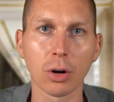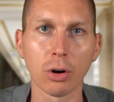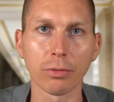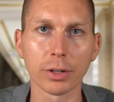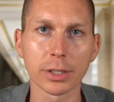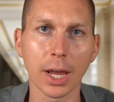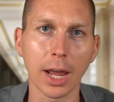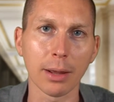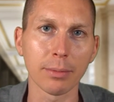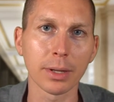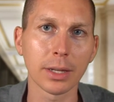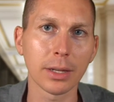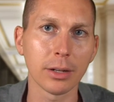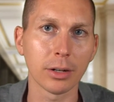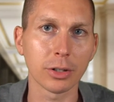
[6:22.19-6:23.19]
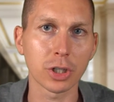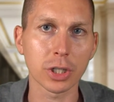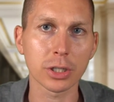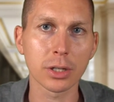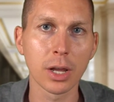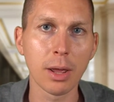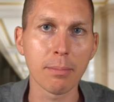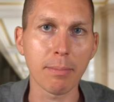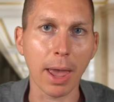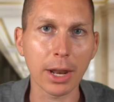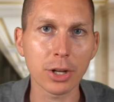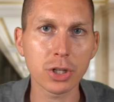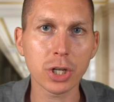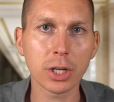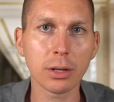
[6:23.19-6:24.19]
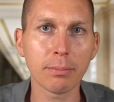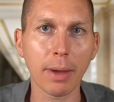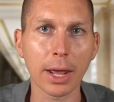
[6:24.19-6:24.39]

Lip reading: over time. Just managing.